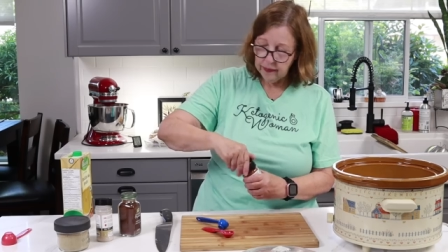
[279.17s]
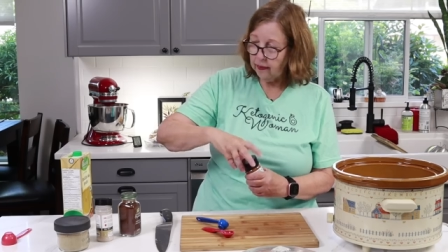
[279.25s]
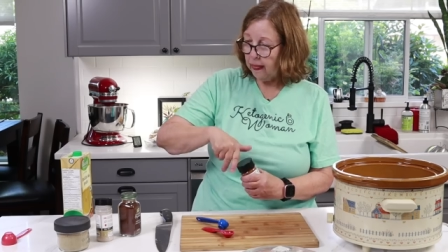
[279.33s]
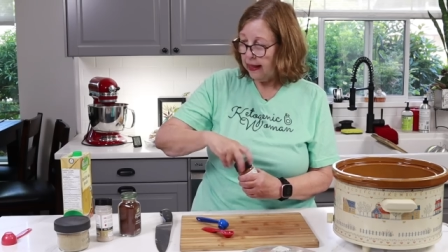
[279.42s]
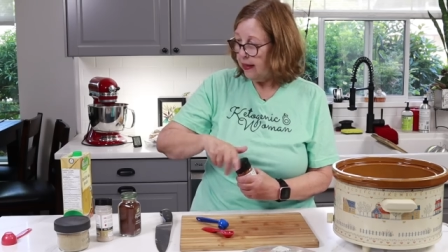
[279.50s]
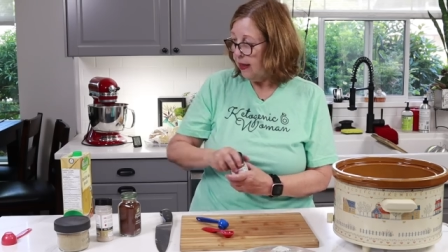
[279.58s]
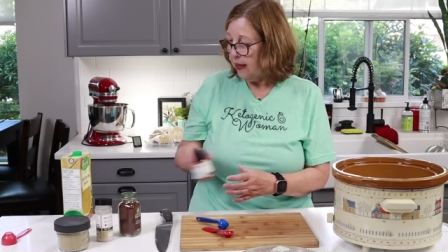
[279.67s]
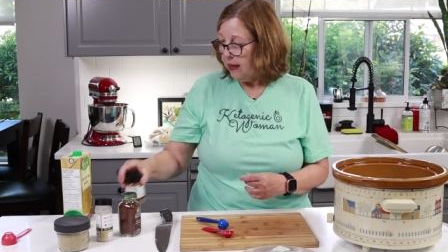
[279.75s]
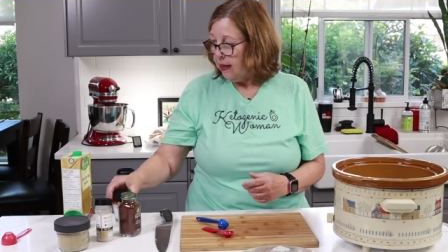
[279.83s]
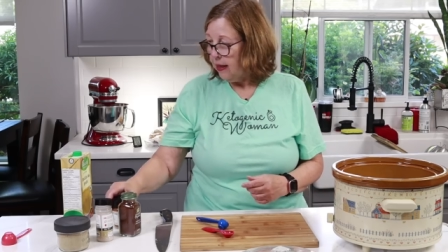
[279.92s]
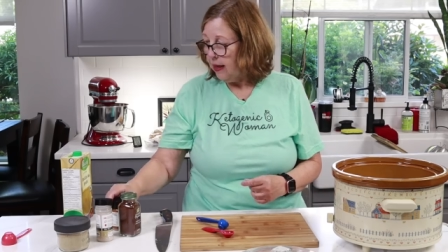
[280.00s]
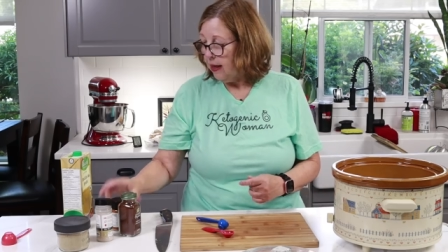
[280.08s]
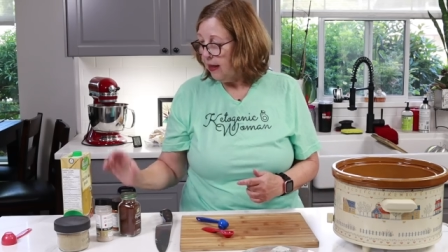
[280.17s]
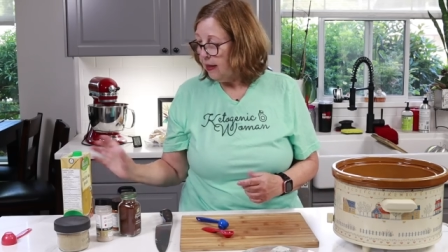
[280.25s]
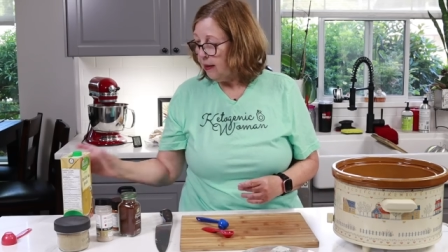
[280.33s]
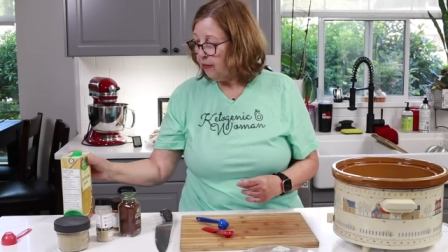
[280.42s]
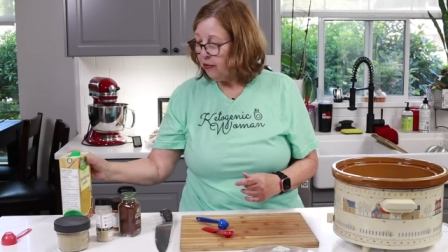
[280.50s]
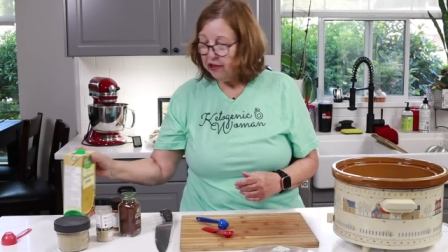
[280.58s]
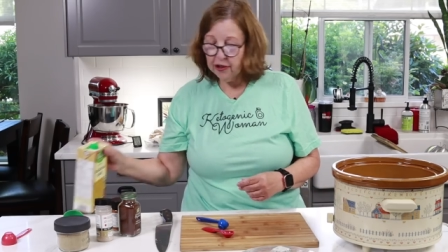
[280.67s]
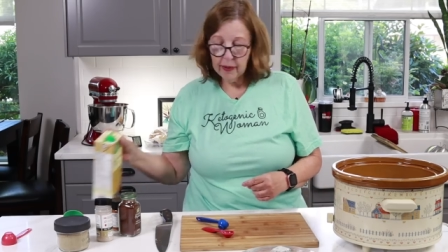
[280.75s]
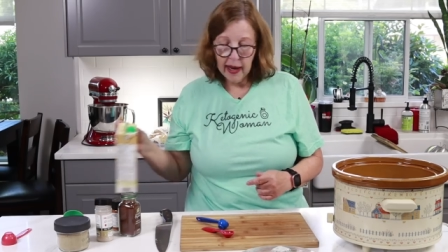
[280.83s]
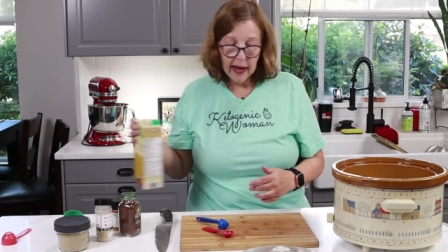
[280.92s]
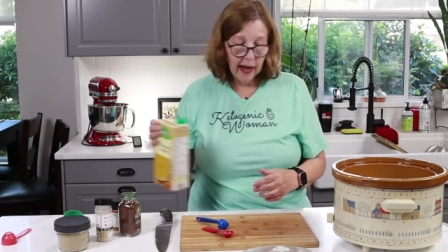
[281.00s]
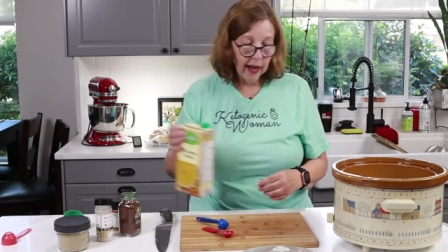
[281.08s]
there and I'm going
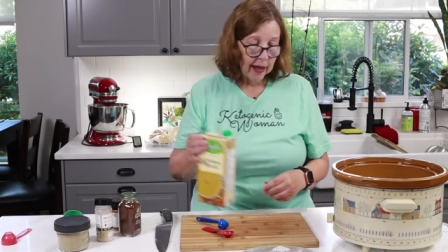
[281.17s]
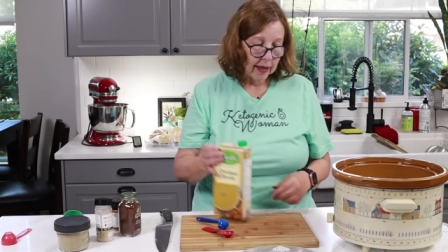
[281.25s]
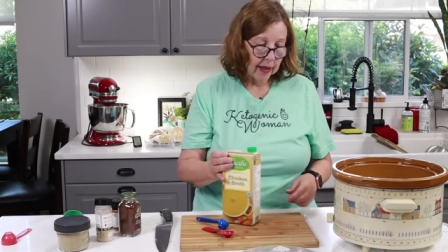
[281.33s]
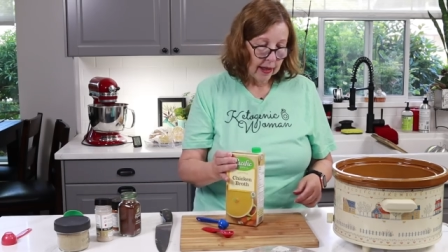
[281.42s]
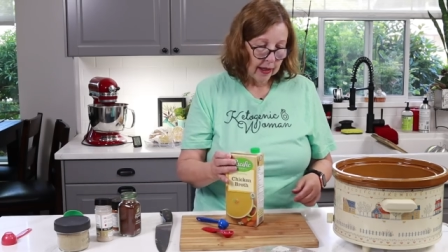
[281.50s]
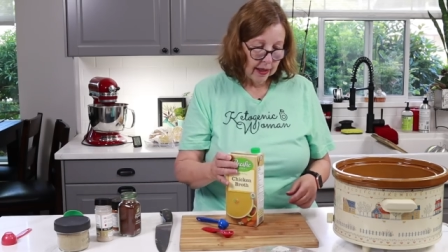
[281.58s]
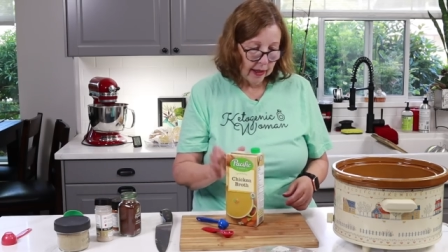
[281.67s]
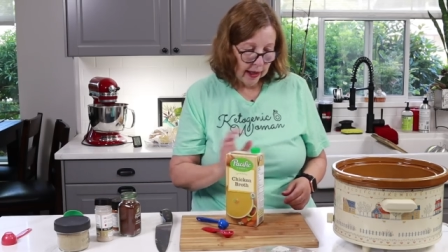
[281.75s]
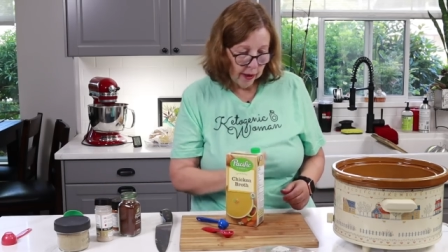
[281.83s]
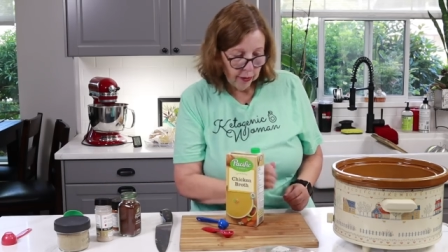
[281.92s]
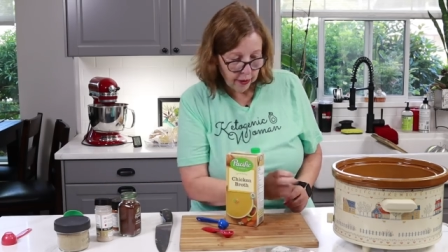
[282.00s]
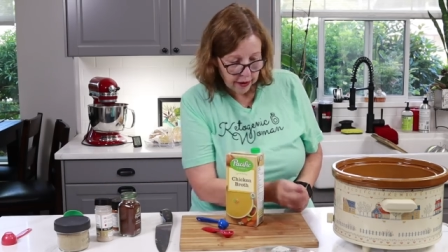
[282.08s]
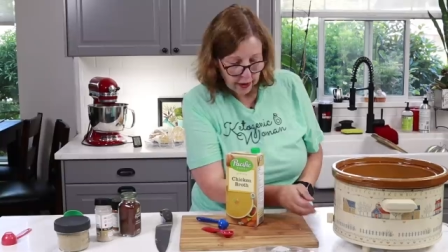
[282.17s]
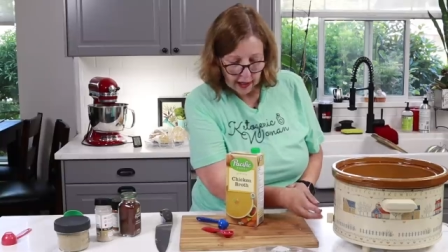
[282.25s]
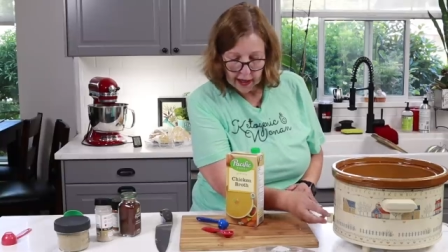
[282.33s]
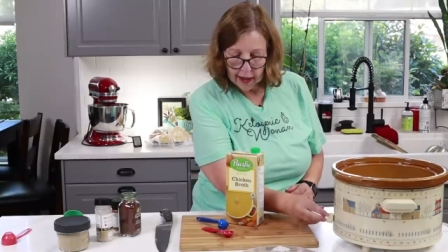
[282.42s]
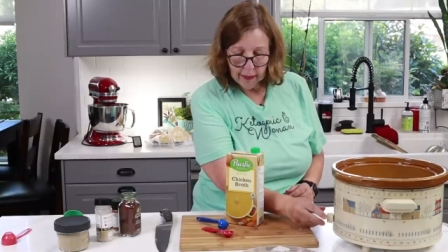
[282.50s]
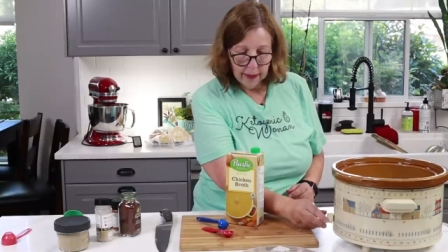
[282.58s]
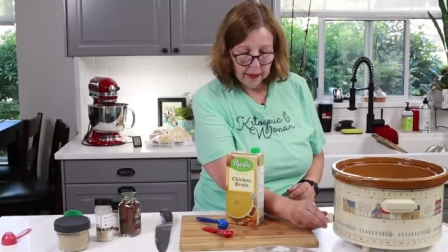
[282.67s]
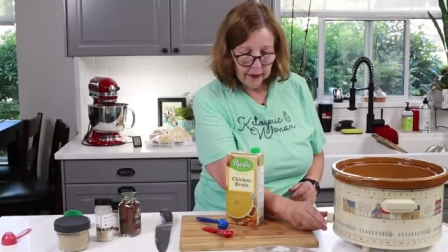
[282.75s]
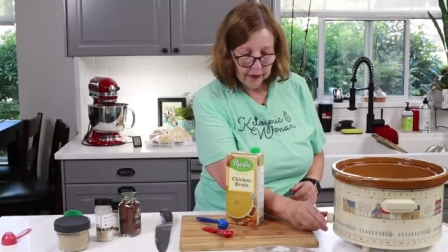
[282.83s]
to add a quarter cup.